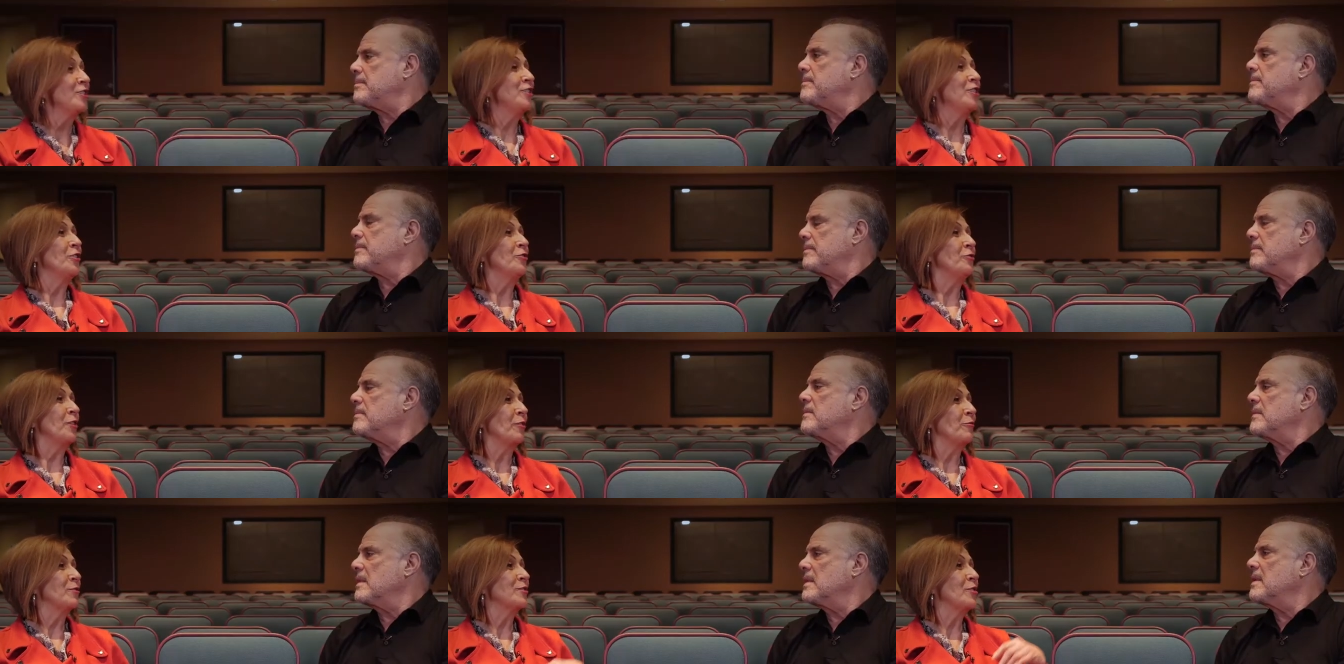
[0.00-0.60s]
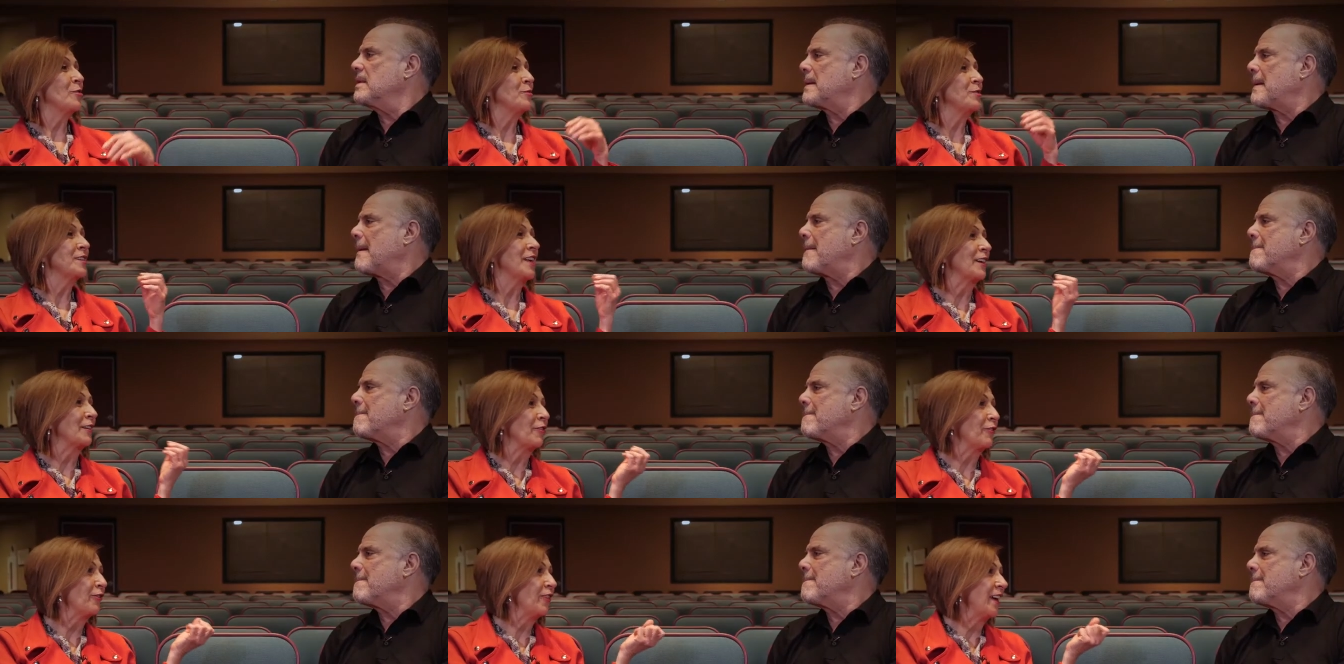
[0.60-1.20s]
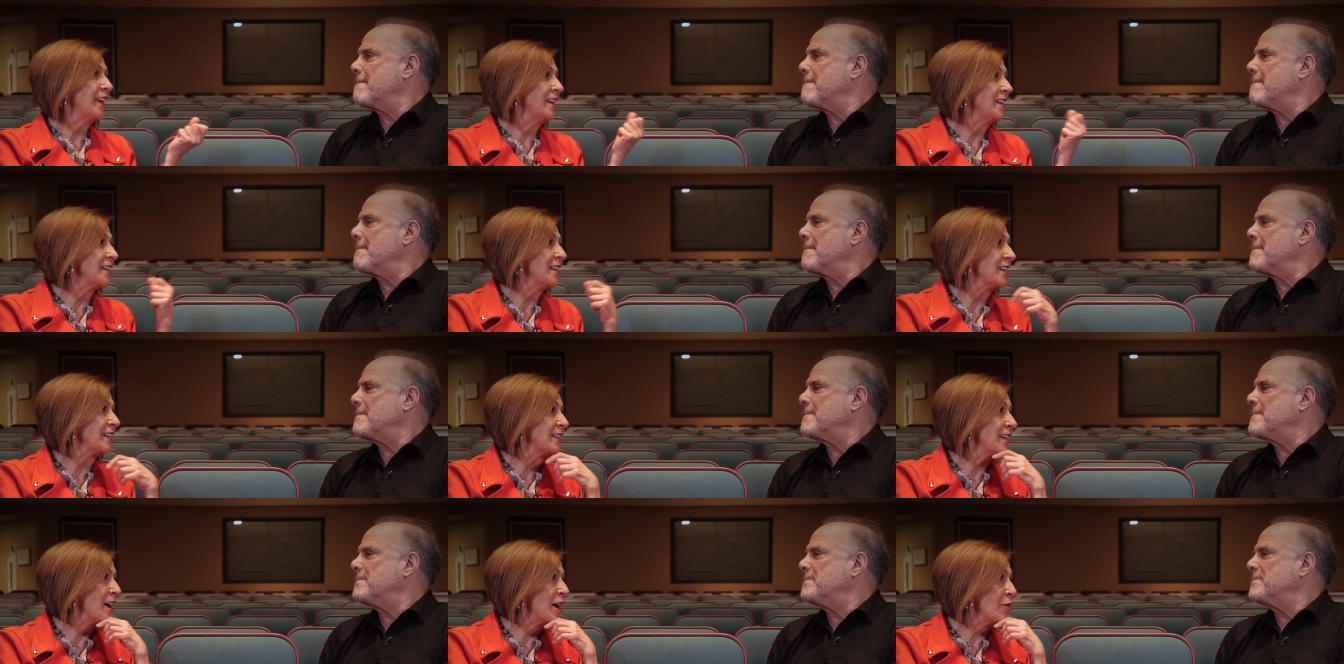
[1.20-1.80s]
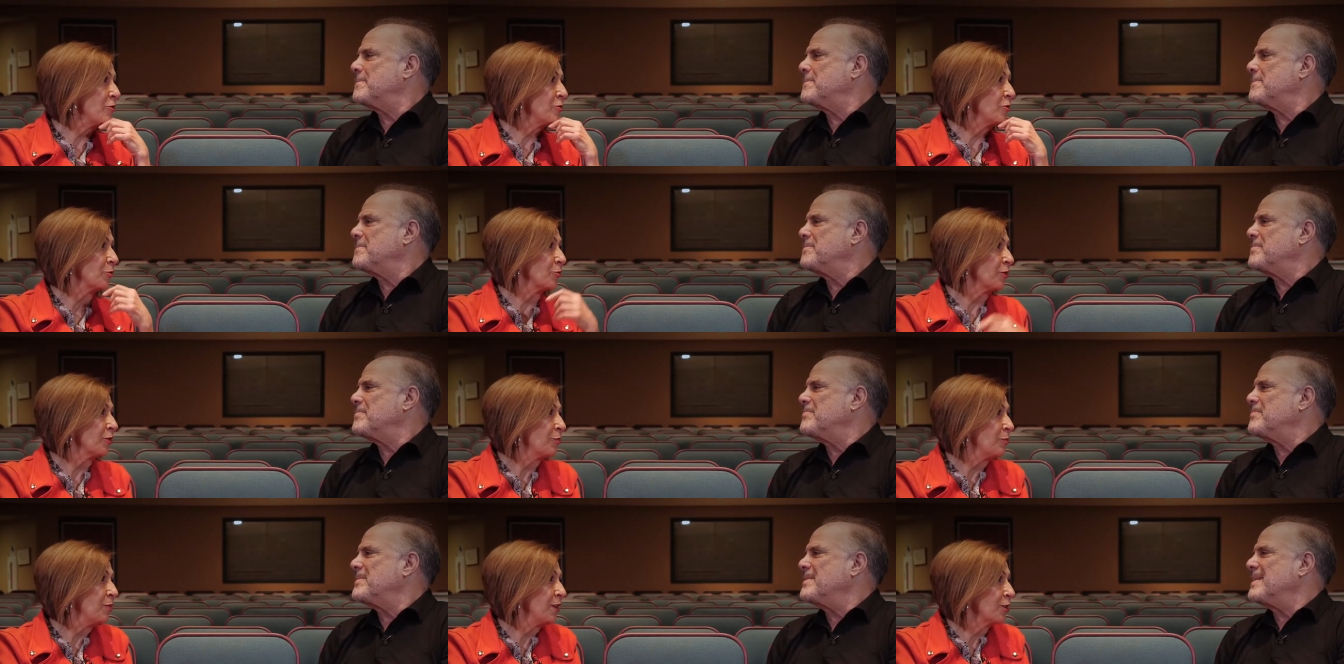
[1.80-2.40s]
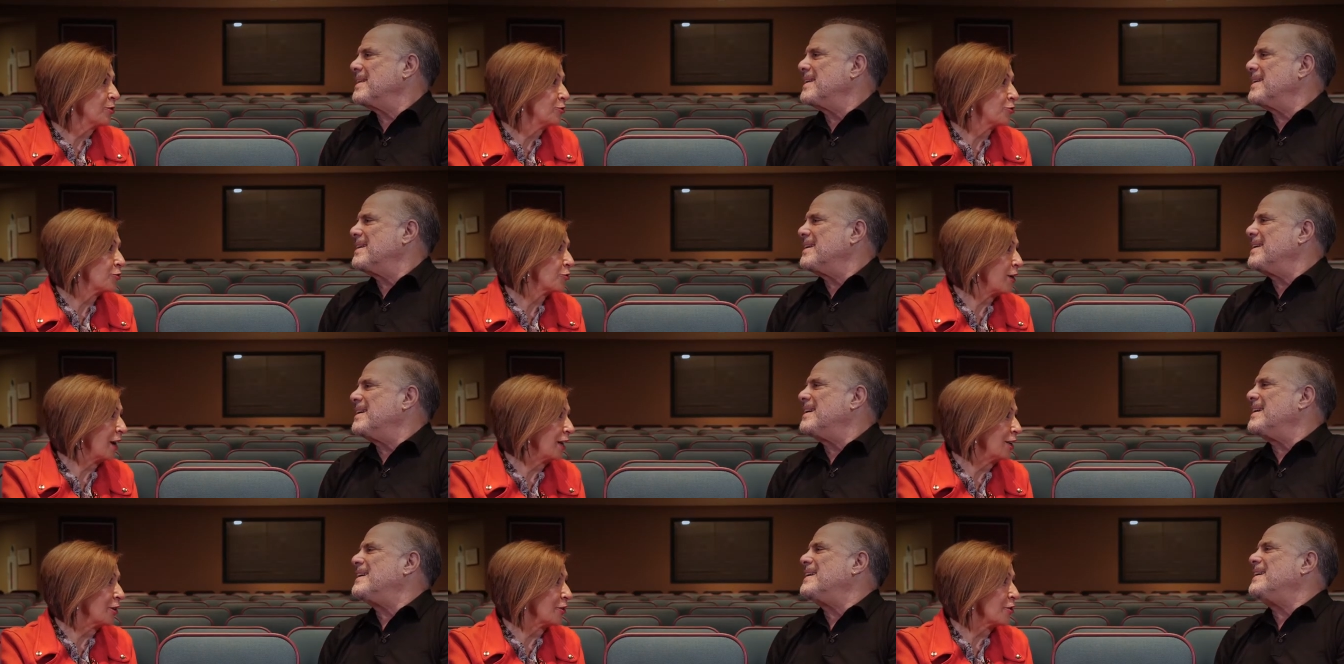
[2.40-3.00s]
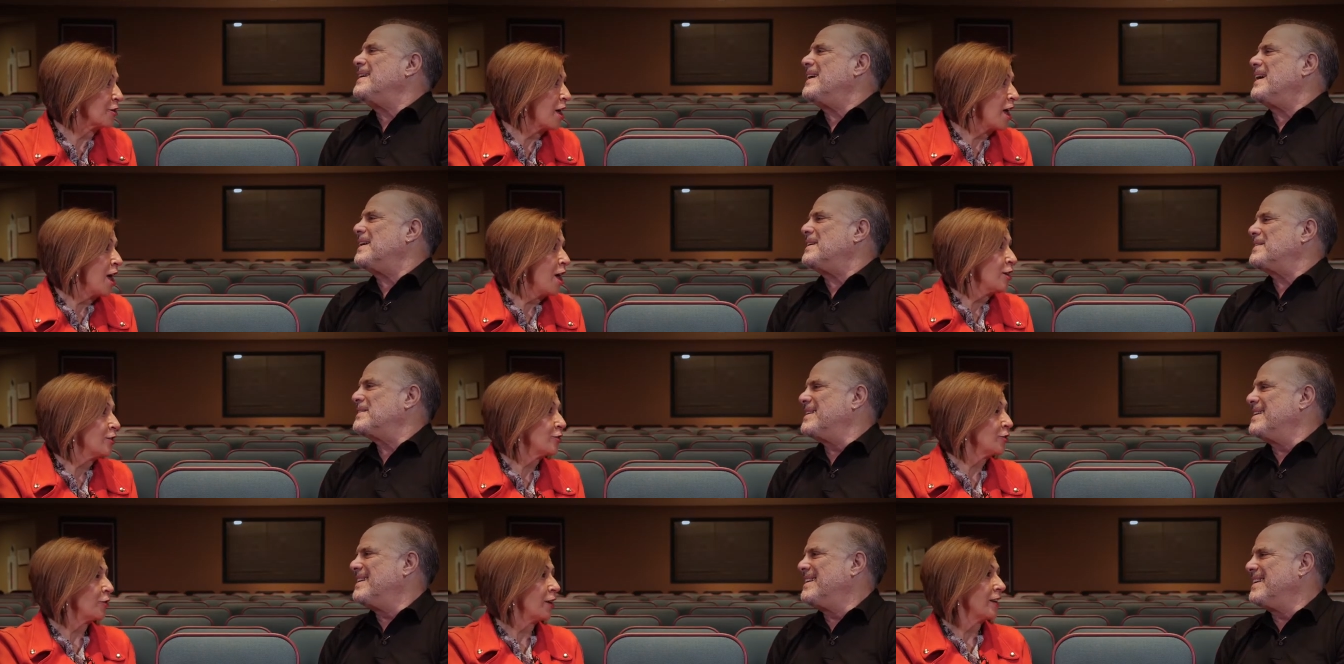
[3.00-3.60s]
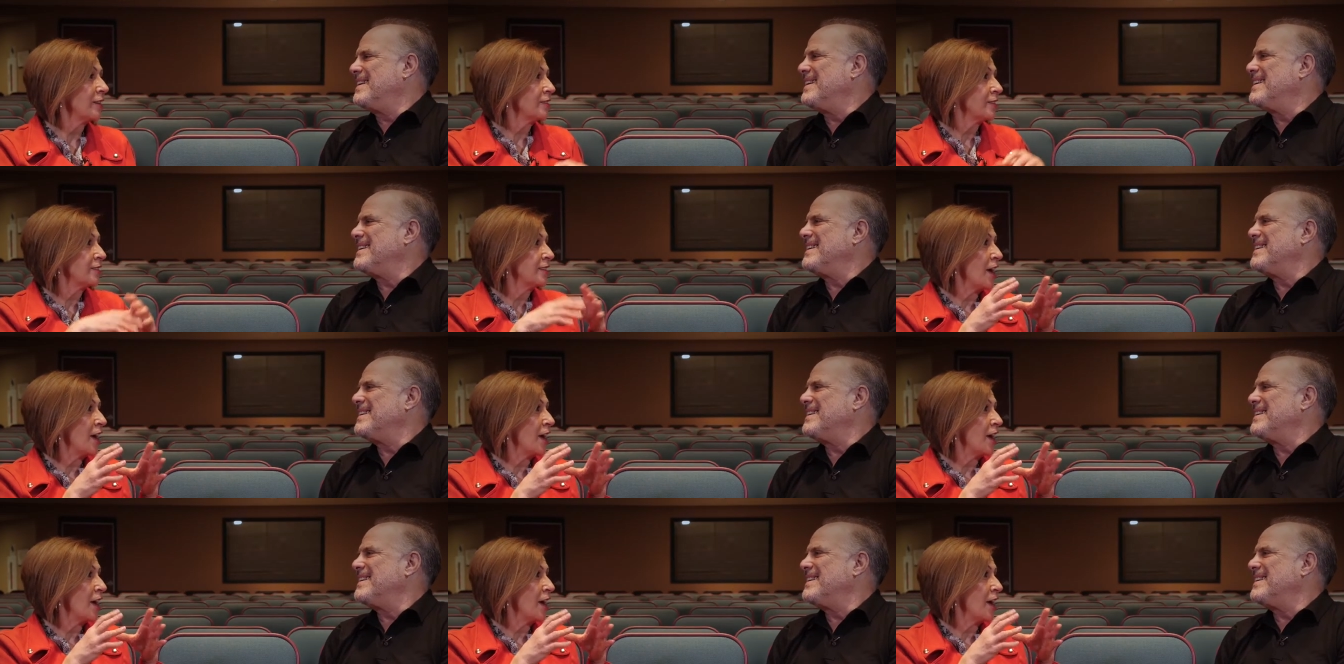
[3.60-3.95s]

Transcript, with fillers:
Speaker 1: So it was almost like a fated encounter with Bill Traylor. Yes. So as a